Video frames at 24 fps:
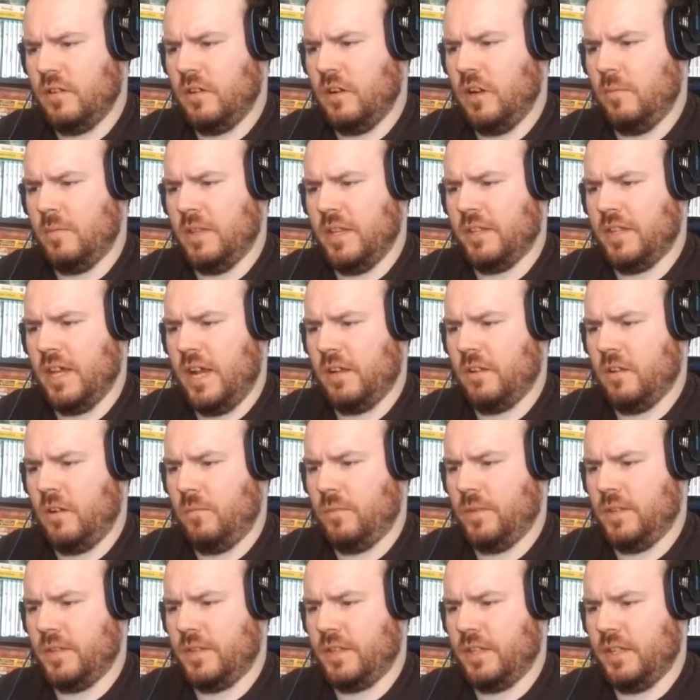Home attack,
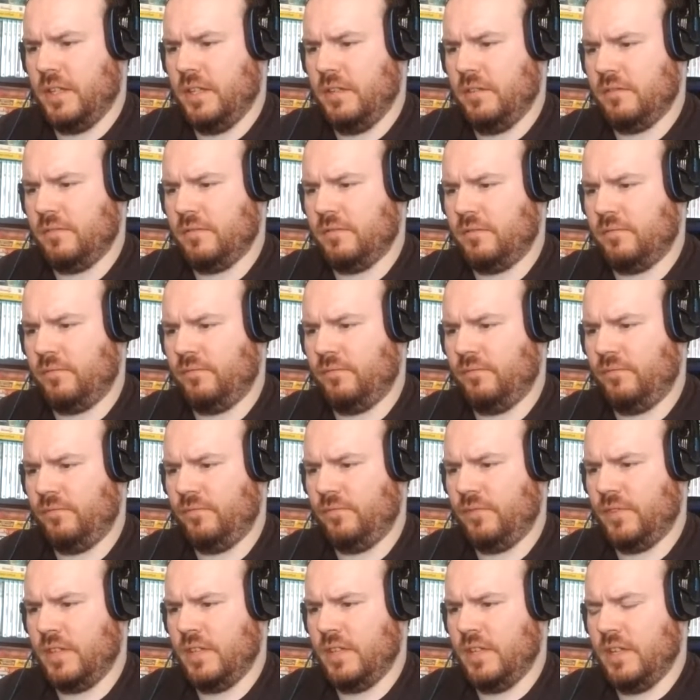obviously.
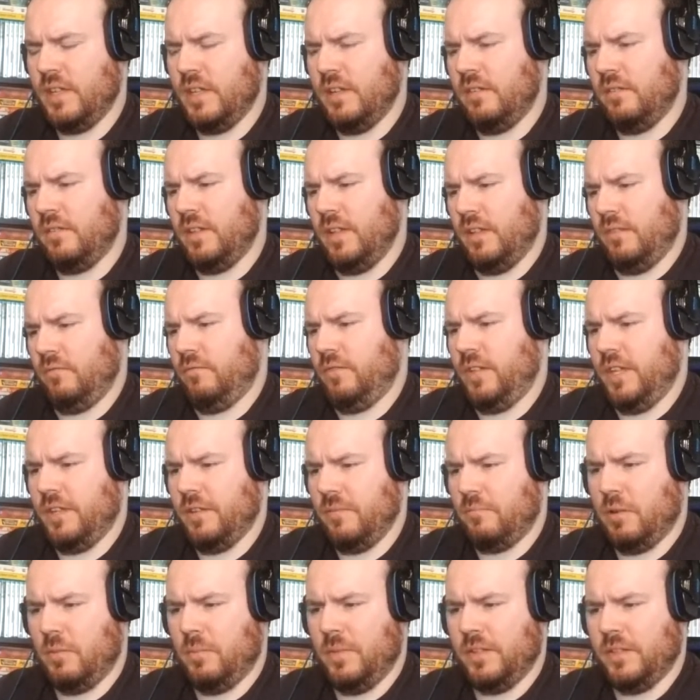These
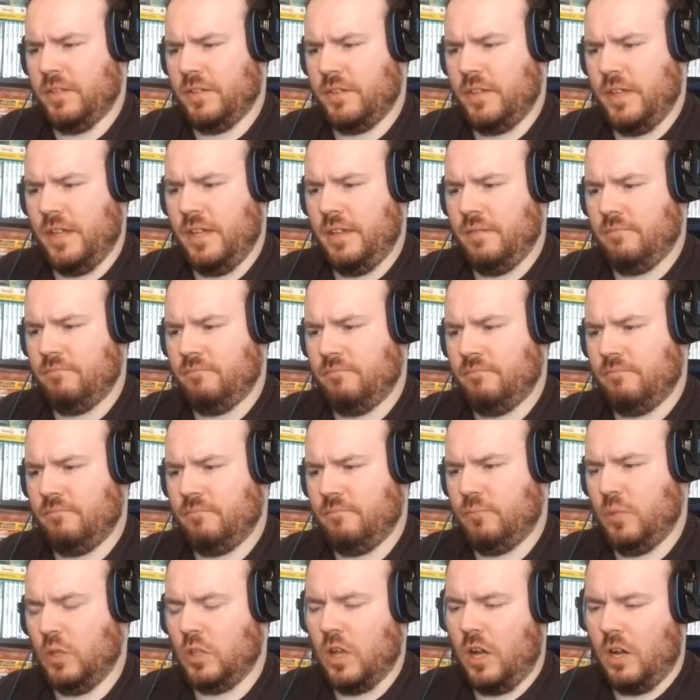are probably just the
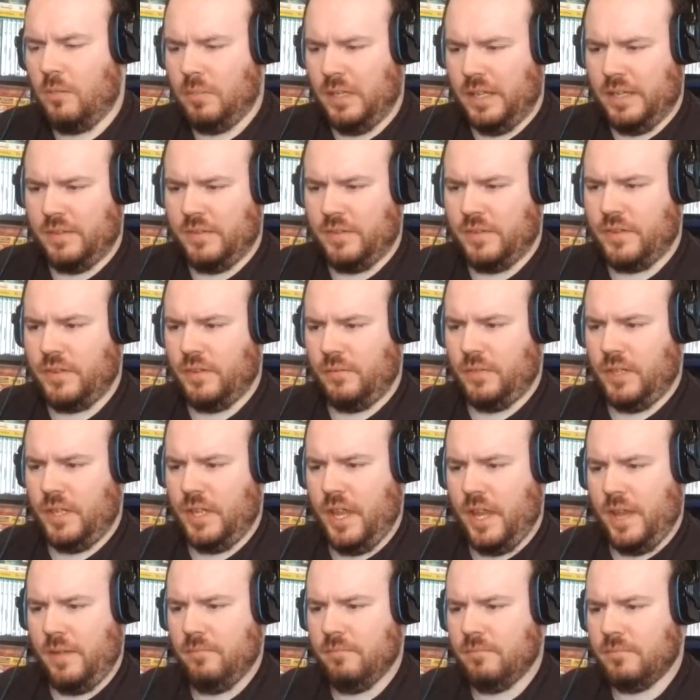bokoblins of
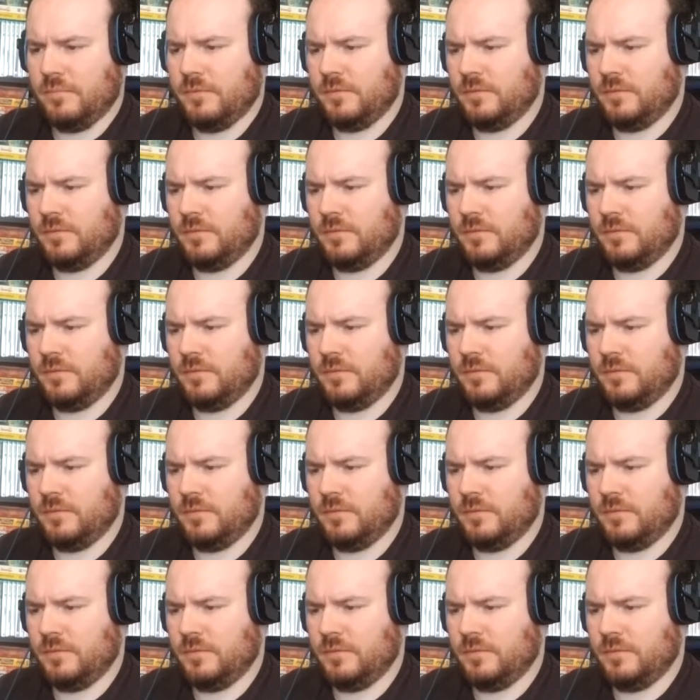the game.